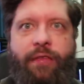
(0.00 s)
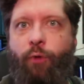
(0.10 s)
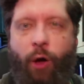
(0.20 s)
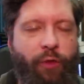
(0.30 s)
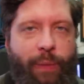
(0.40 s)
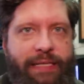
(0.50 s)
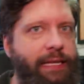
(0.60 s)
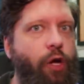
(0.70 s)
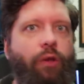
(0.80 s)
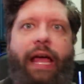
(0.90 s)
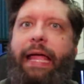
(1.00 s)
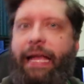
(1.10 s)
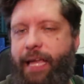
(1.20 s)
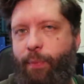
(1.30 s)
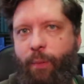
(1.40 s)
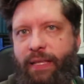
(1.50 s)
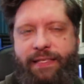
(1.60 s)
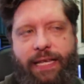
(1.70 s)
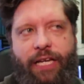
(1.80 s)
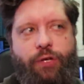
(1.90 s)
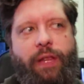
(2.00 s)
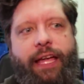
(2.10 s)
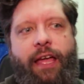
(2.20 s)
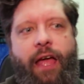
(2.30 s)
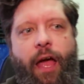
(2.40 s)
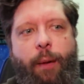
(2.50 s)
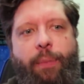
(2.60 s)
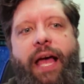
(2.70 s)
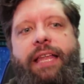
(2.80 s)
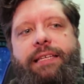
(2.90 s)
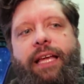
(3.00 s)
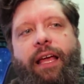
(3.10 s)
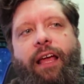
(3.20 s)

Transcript: I throw out the bits I don't like, I keep the bits that I do like. But